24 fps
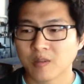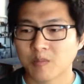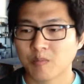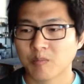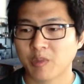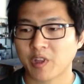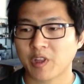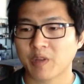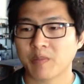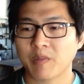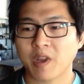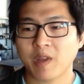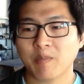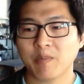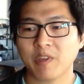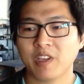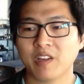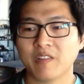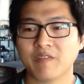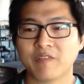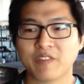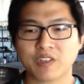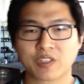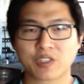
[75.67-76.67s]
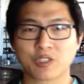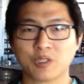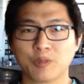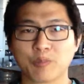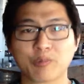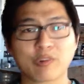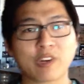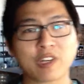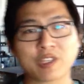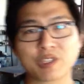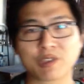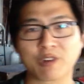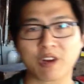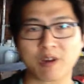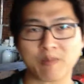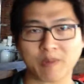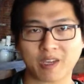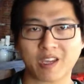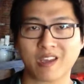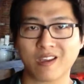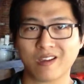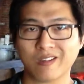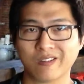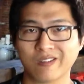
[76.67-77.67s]
but there might be an official Pressgram
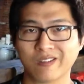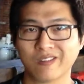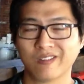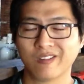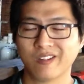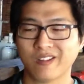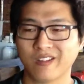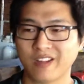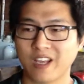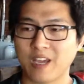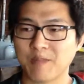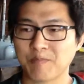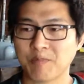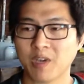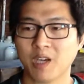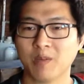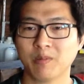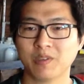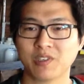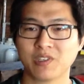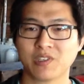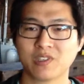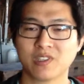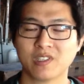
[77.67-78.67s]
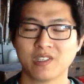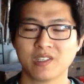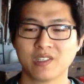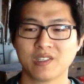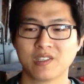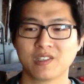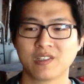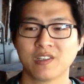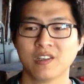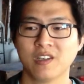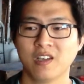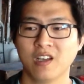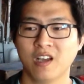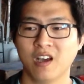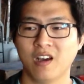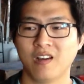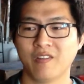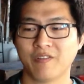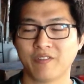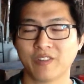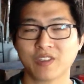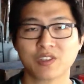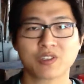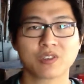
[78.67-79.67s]
account that publishes
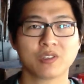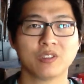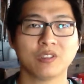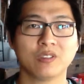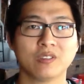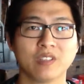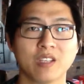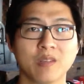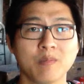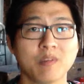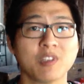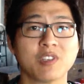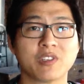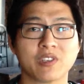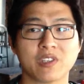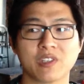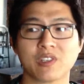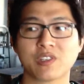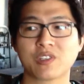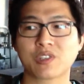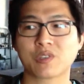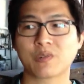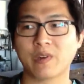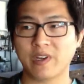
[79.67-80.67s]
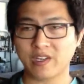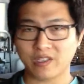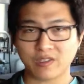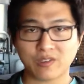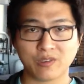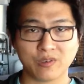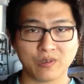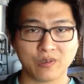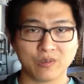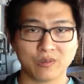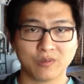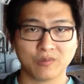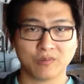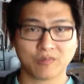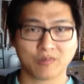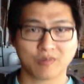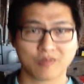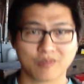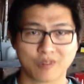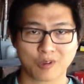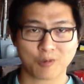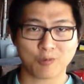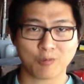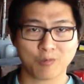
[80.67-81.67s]
official images straight to
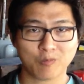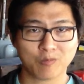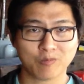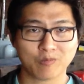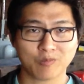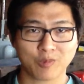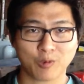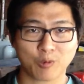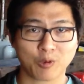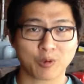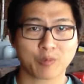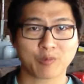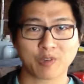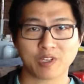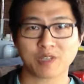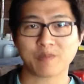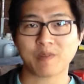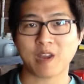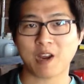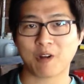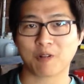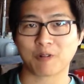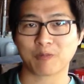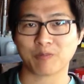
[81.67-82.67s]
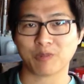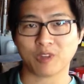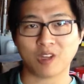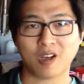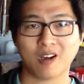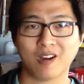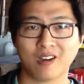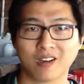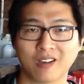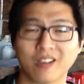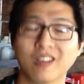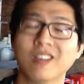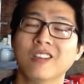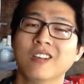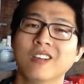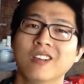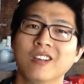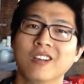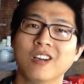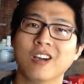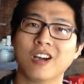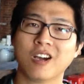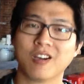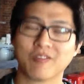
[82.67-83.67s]
the, the WordPress powered blog
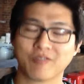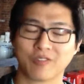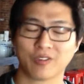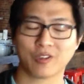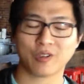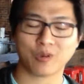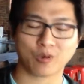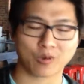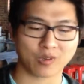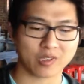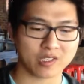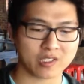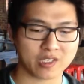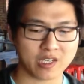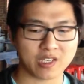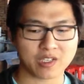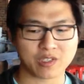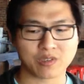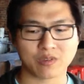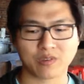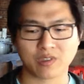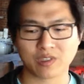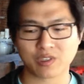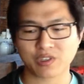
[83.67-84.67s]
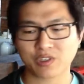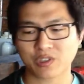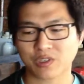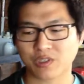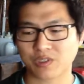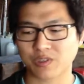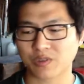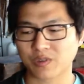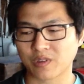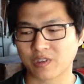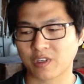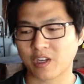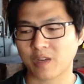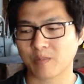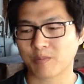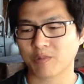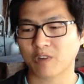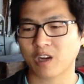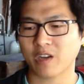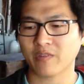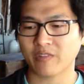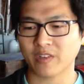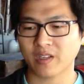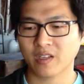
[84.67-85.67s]
uh, for the organization or the church or the
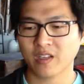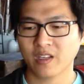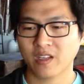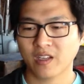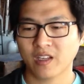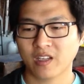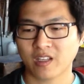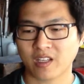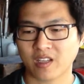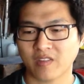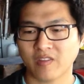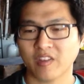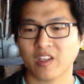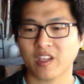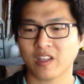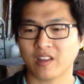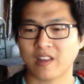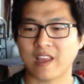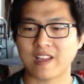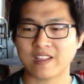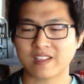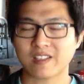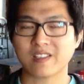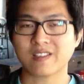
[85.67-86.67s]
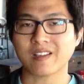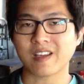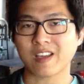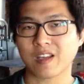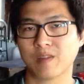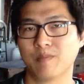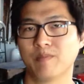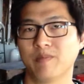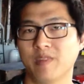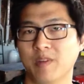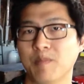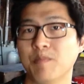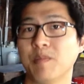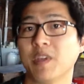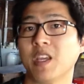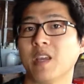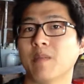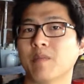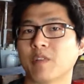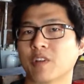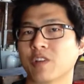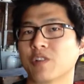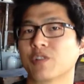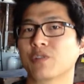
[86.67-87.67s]
nonprofit giving it that stamp and being
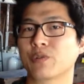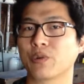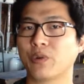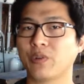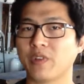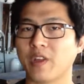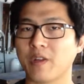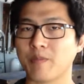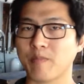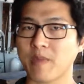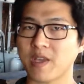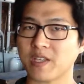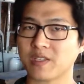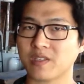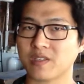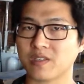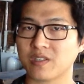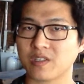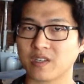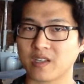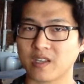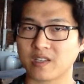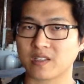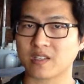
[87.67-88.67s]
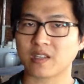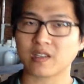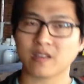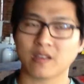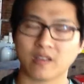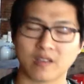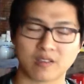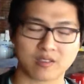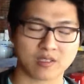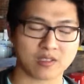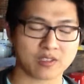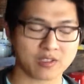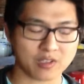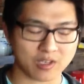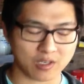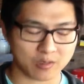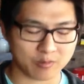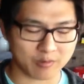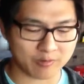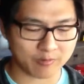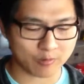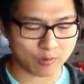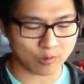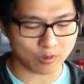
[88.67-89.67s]
able to control that messaging as I, as I shared
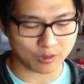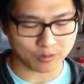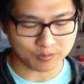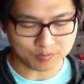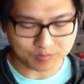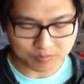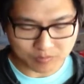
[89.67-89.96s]
before.